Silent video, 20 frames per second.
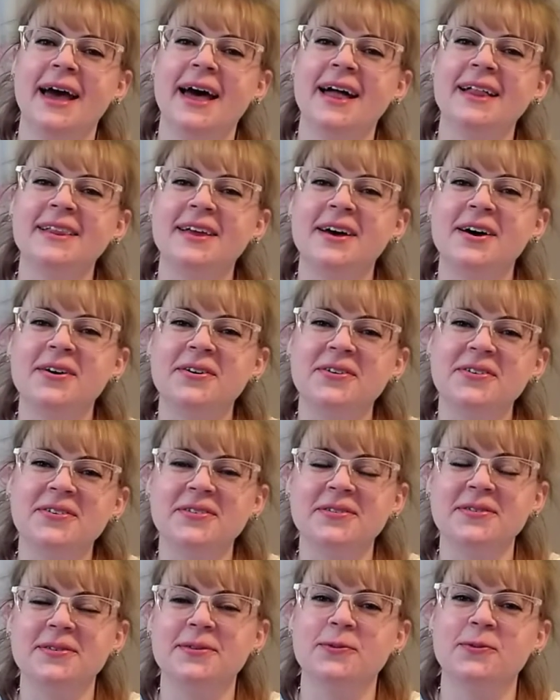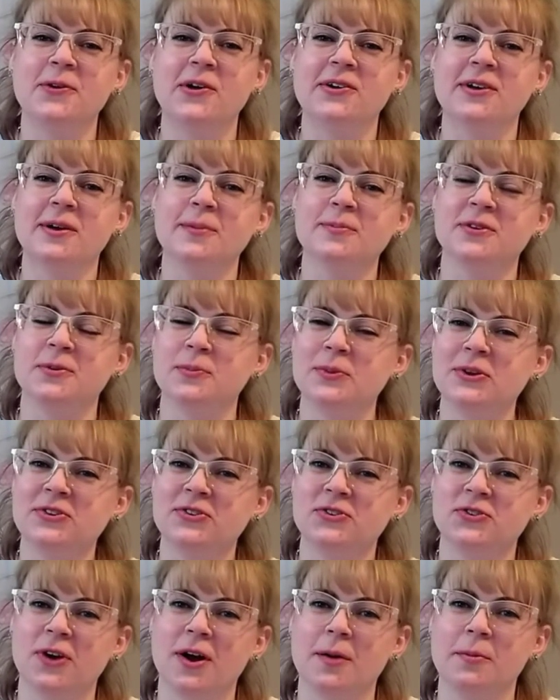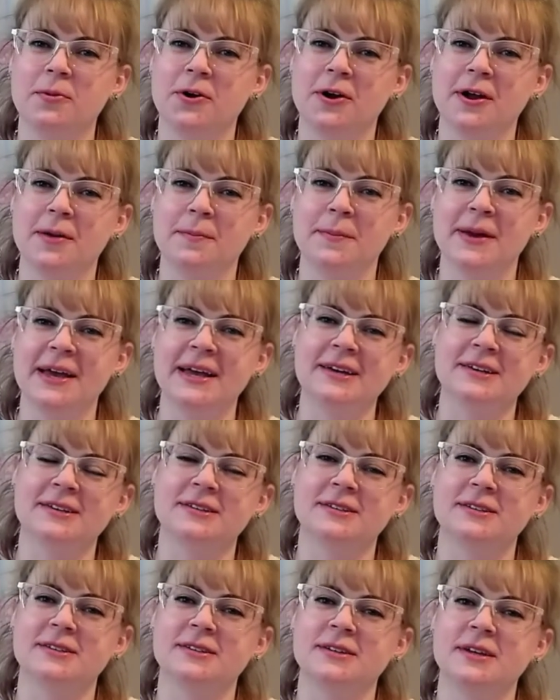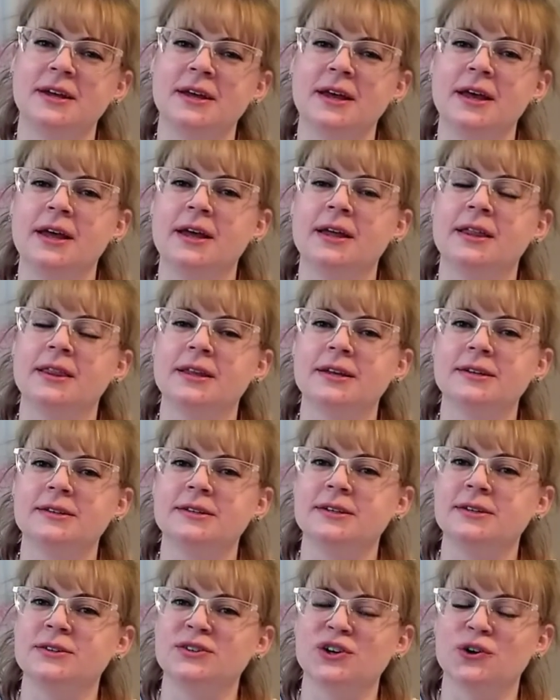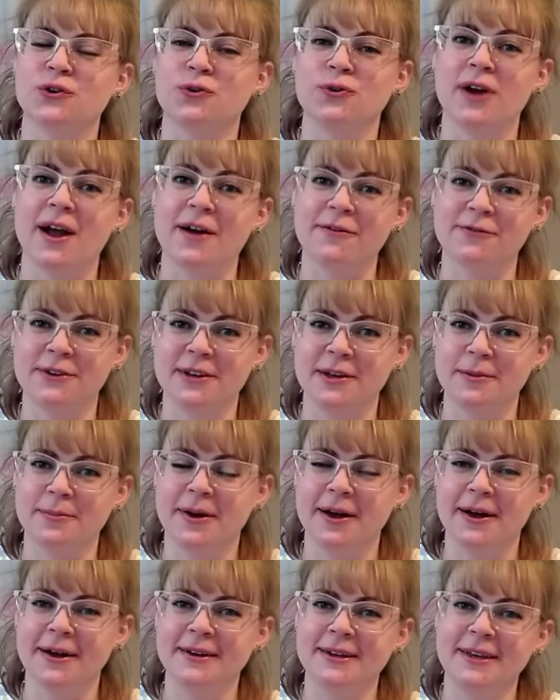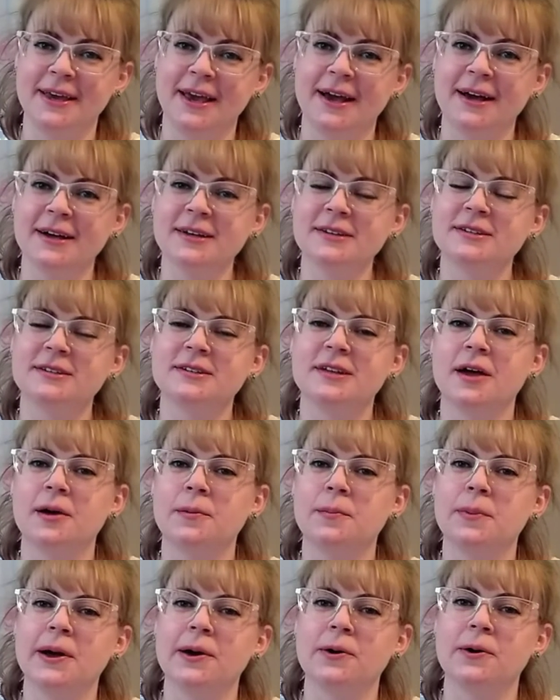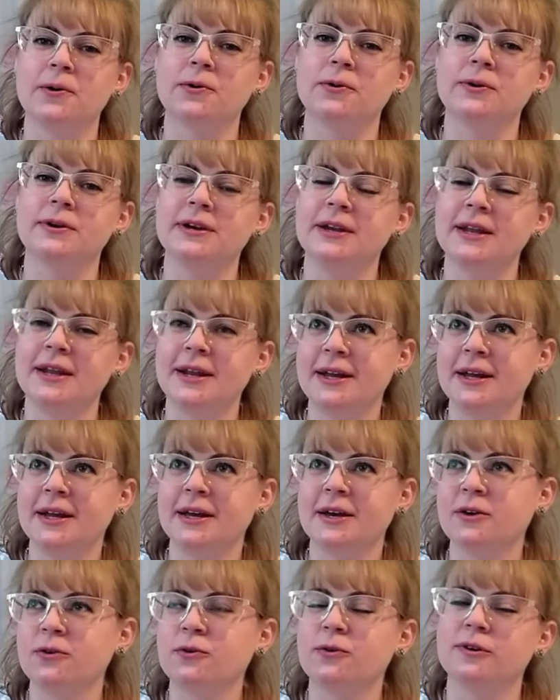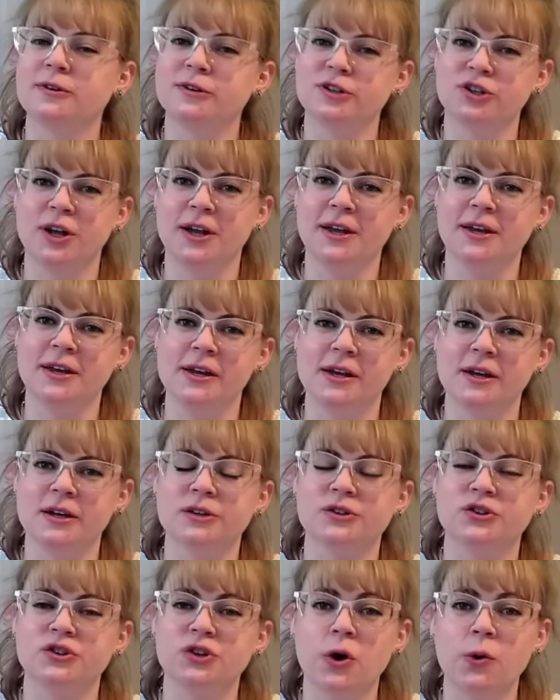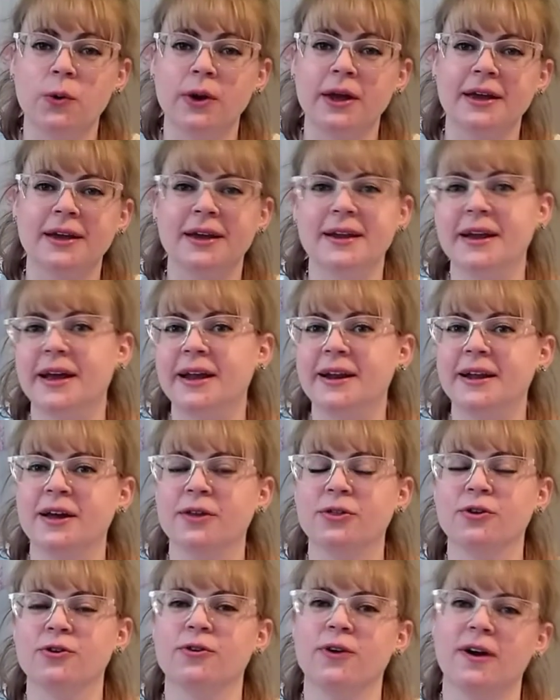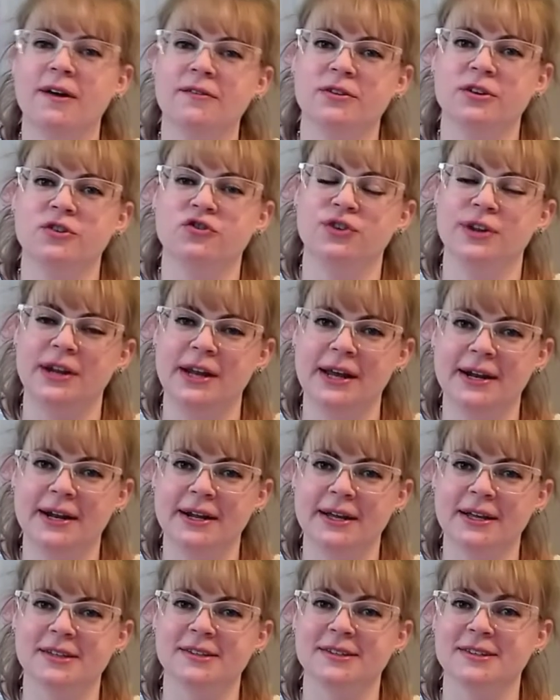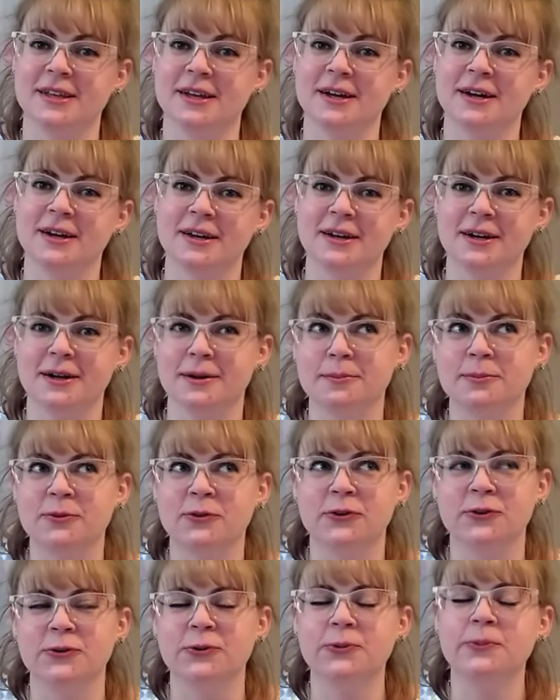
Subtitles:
Hello, welcome to Miss Strawberry Makes. This is a crafty podcast about knitting, crocheting, sewing, and any other crafty shenanigans that I get up to.